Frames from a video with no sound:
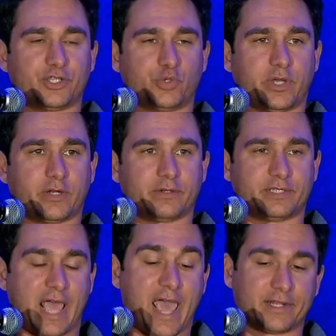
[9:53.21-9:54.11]
Twitter.
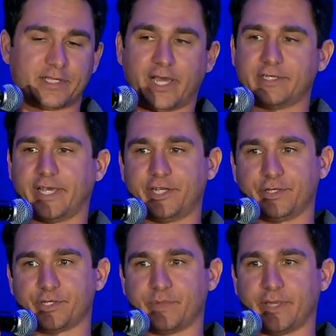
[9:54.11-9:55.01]
It's at Ty
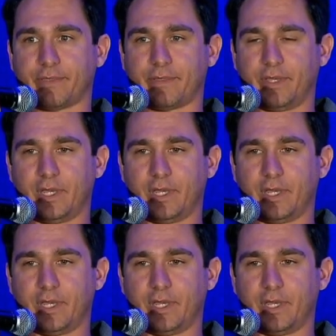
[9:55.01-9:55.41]
Daniel Smith.